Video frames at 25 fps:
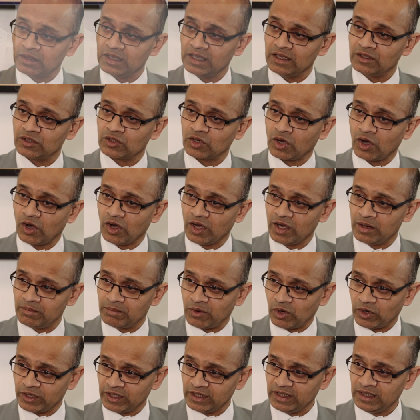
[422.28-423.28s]
the entire
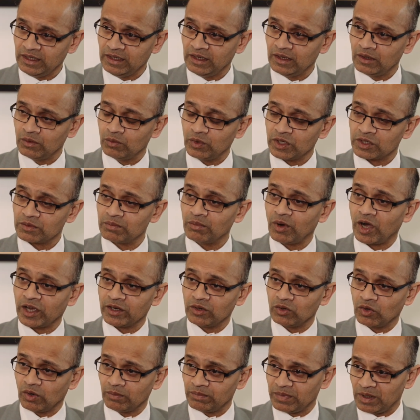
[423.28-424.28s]
body, which
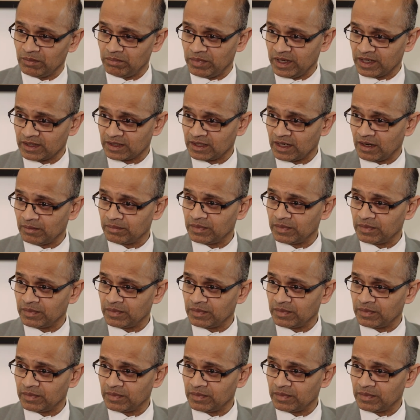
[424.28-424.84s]
might not be picked